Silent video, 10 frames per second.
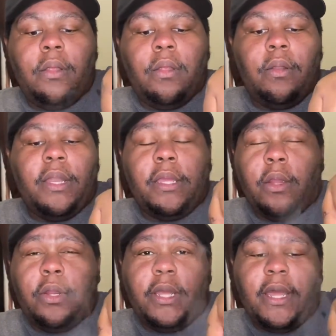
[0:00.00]
Now you
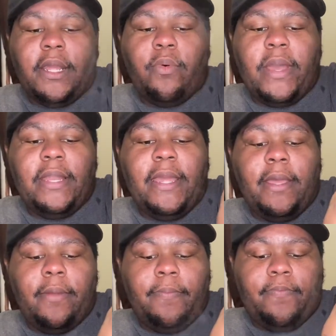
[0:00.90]
heard it kind of quiet
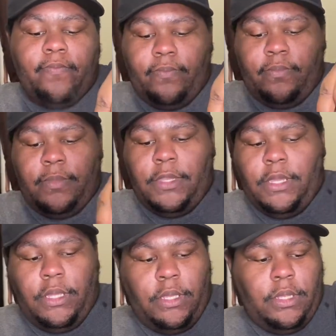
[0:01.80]
down.
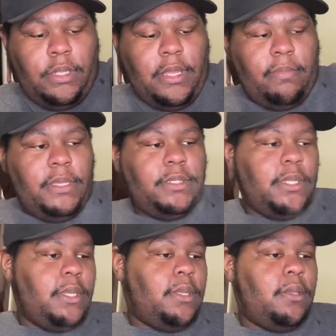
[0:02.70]
That means the
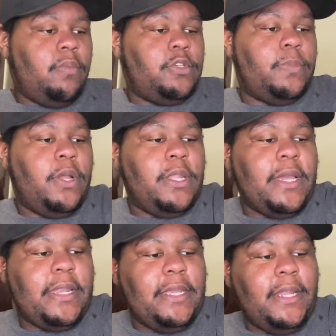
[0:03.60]
whatchamacallit got
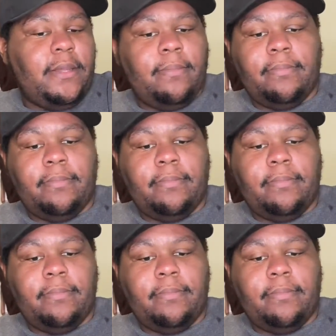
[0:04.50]
to heat up.